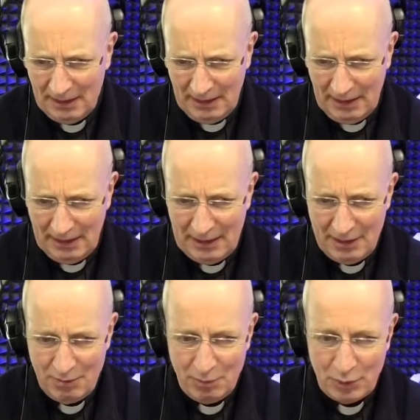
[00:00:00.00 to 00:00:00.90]
And
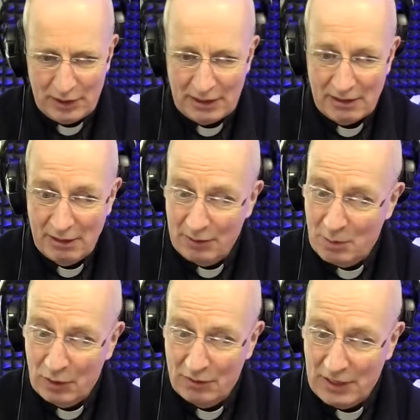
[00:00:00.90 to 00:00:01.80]
they put together a lovely
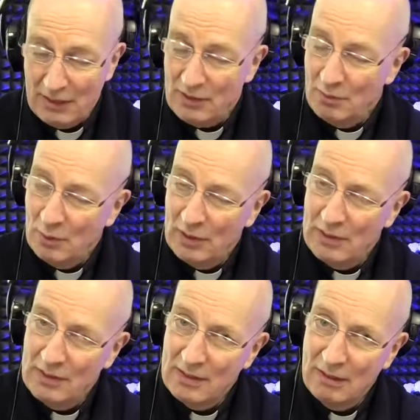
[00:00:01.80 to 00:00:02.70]
book of
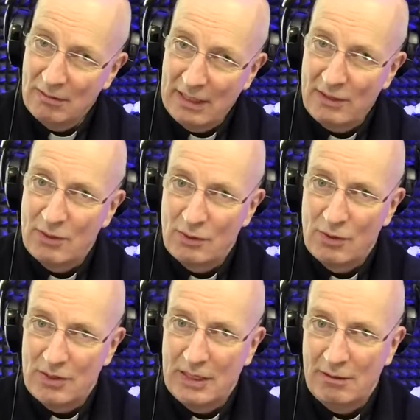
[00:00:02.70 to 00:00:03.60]
testimonies of letters
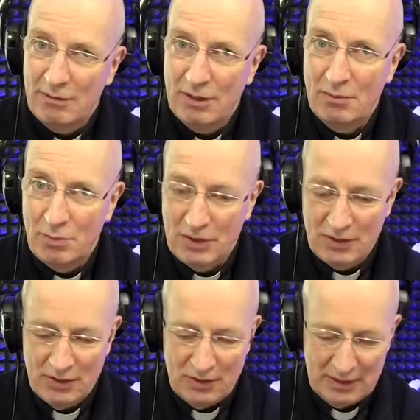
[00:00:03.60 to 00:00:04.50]
received from
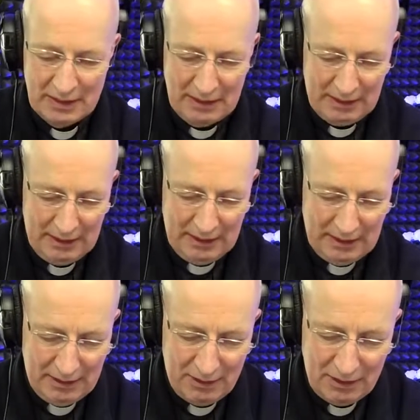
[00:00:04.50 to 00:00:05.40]
prisoners
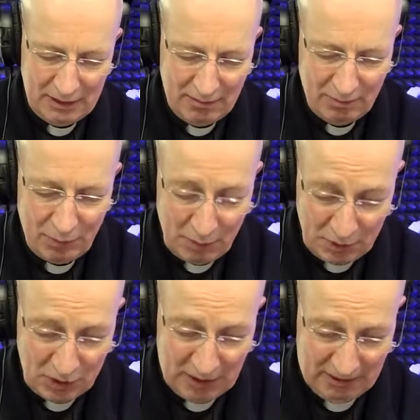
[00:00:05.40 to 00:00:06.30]
and
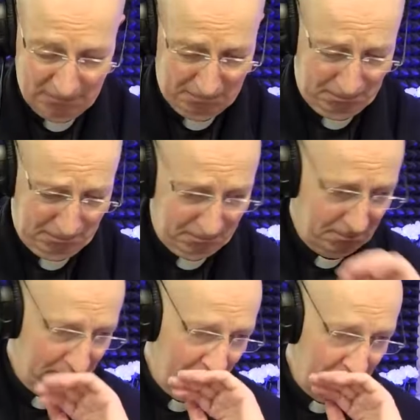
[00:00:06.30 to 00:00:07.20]
published it.
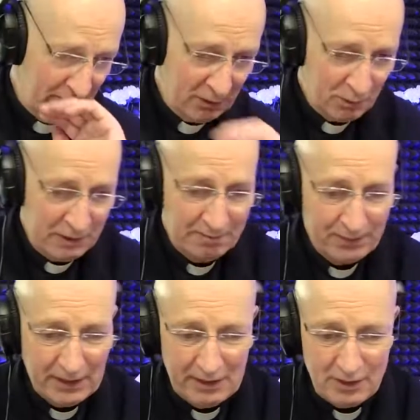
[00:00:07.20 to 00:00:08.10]
Excuse me.
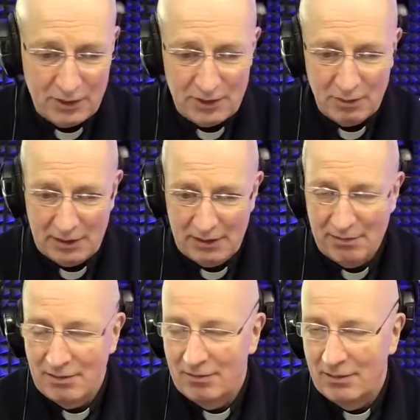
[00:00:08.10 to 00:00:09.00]
And it's just something I'd
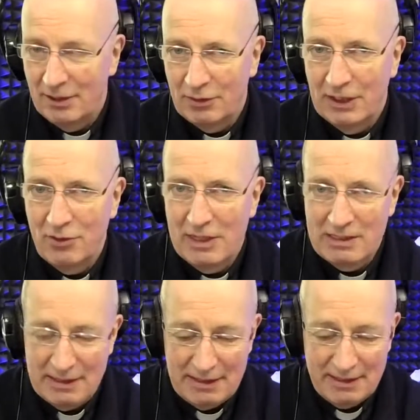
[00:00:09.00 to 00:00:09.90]
love to get
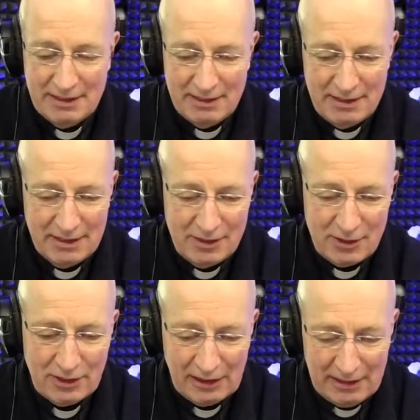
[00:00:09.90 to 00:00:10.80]
translated and
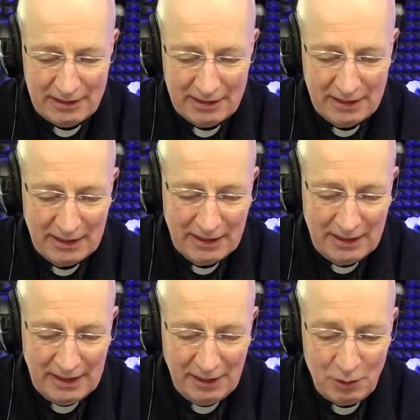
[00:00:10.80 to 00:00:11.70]
circulated.
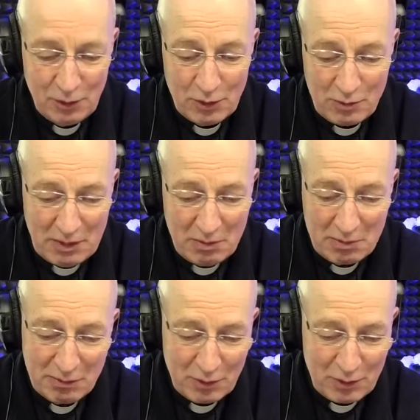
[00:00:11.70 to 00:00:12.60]
And who knows, maybe
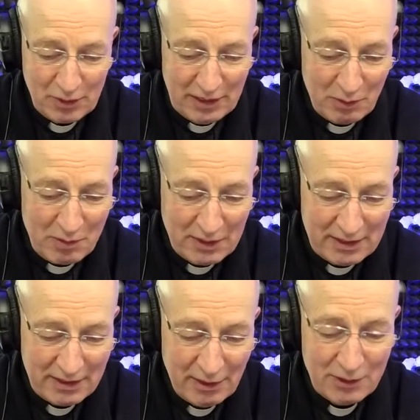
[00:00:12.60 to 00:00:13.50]
before too long we
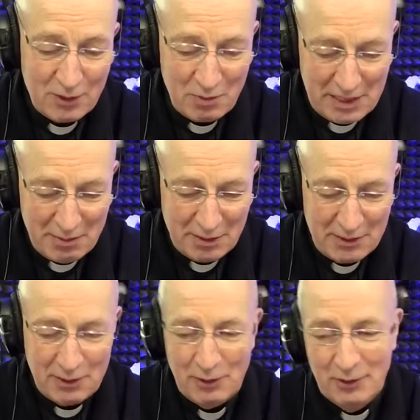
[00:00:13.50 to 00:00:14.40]
might also be able
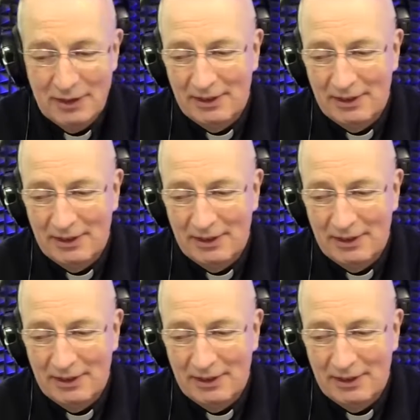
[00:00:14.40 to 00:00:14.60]
to